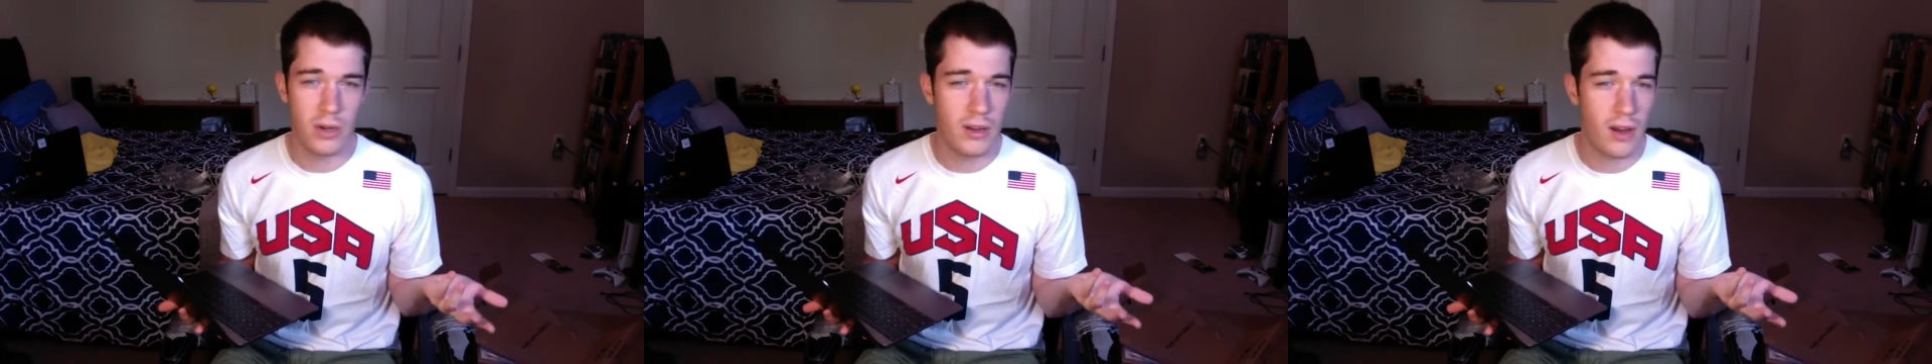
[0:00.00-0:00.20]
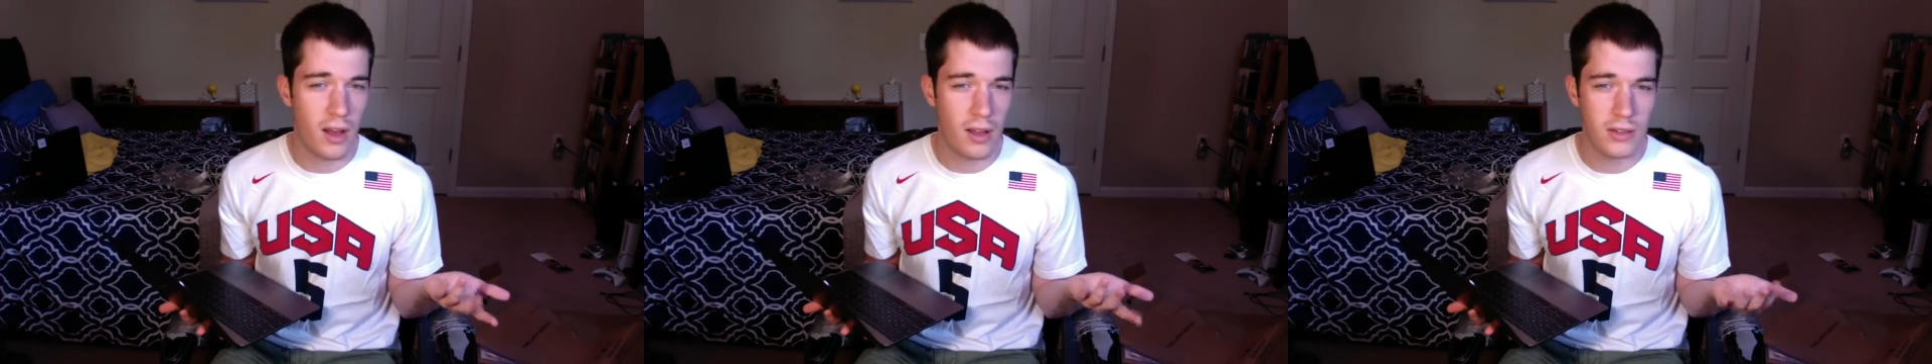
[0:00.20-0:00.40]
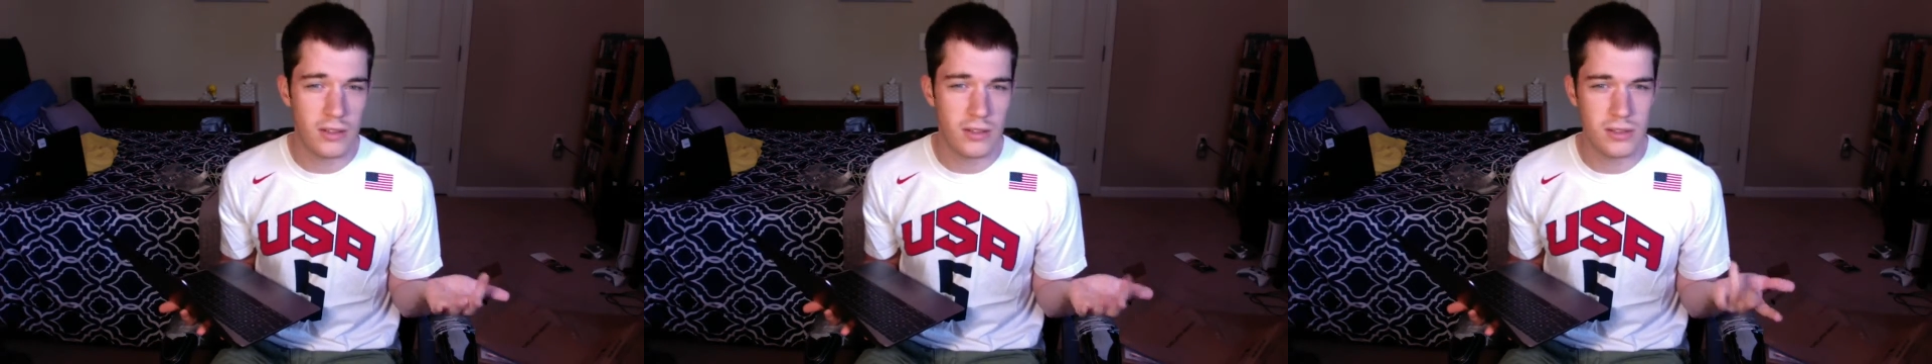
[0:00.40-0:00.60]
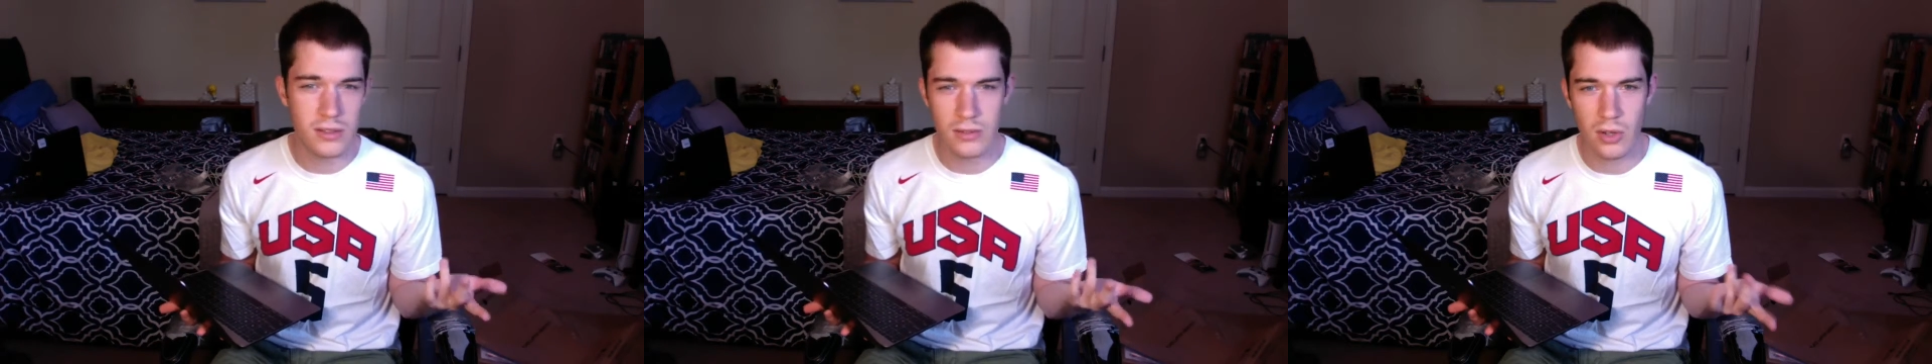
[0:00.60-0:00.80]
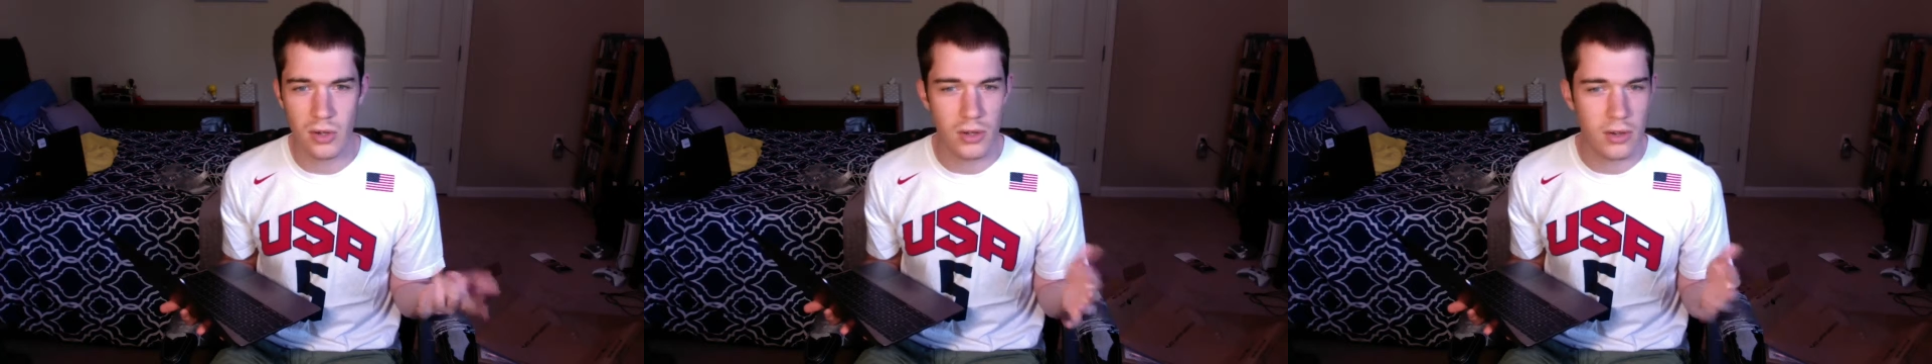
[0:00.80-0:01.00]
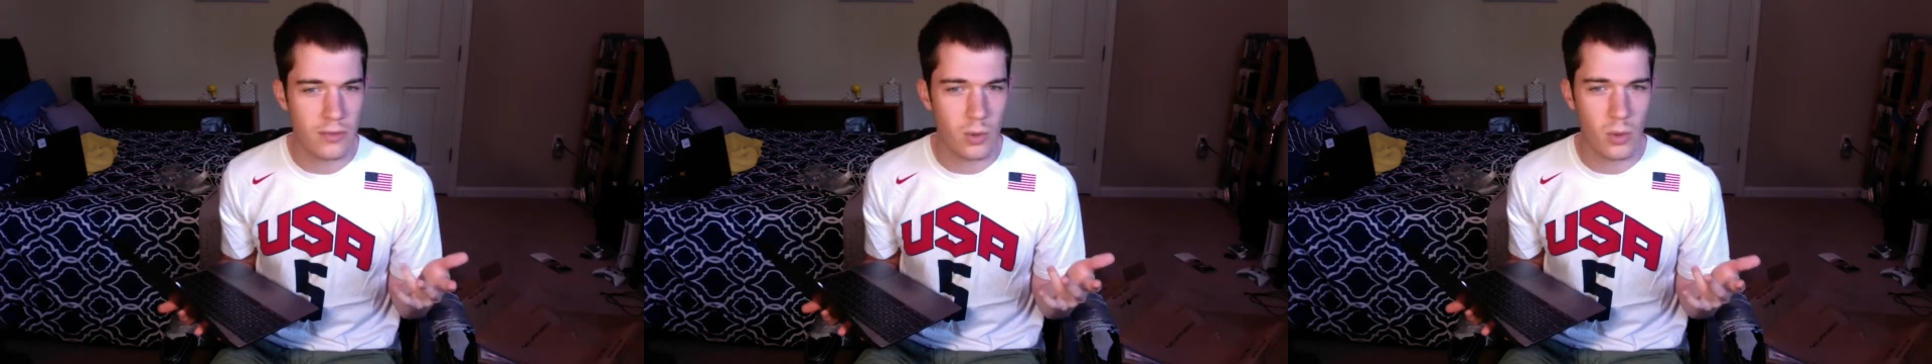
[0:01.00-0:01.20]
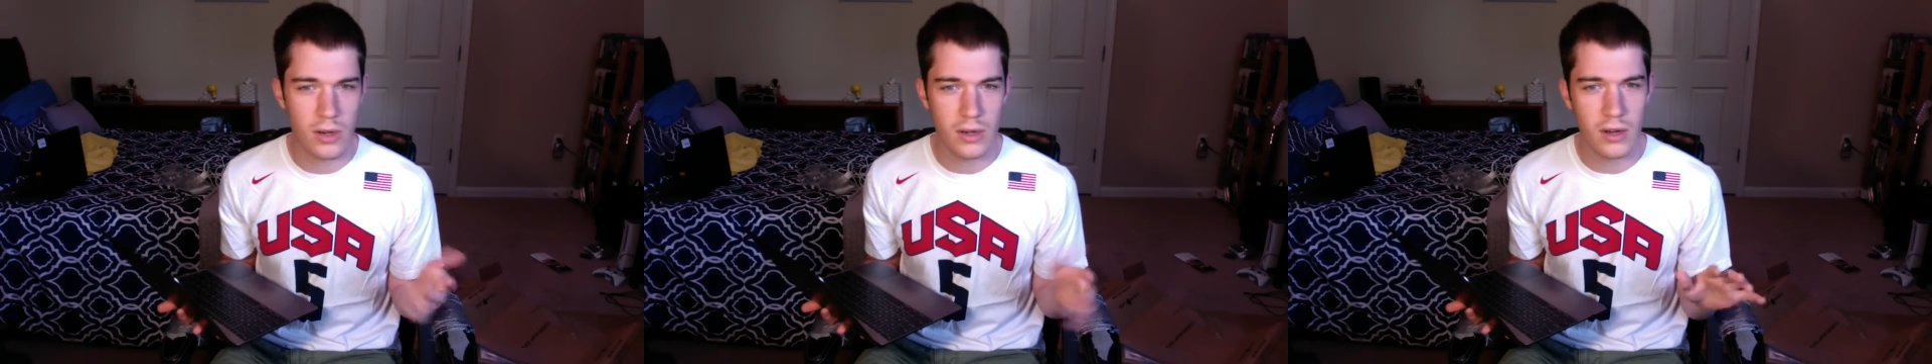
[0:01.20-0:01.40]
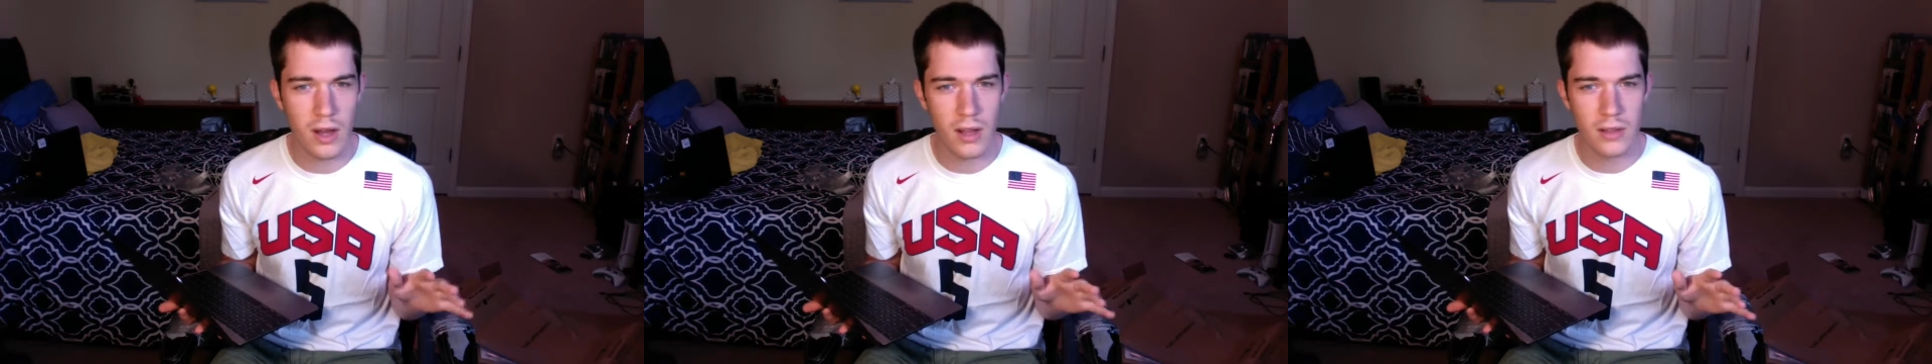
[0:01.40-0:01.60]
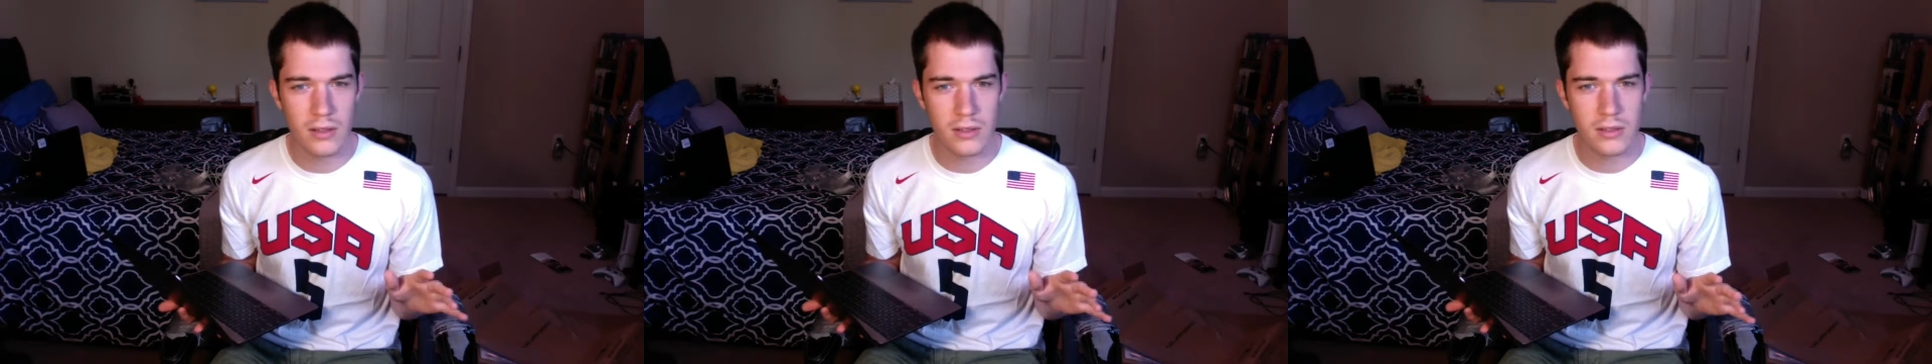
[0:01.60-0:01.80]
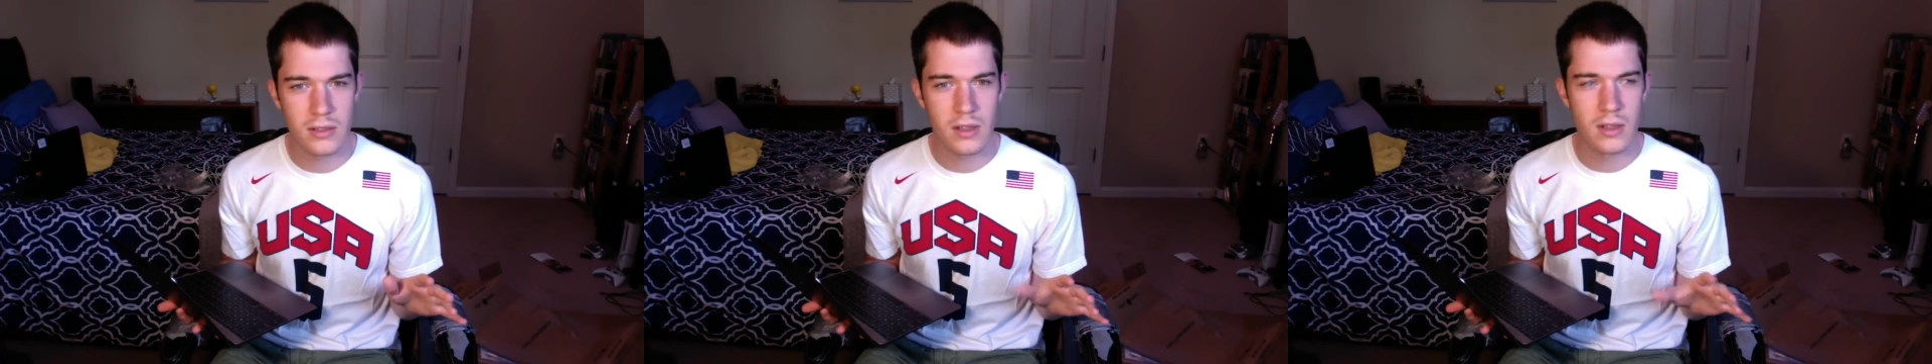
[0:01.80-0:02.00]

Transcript: $30 or $40,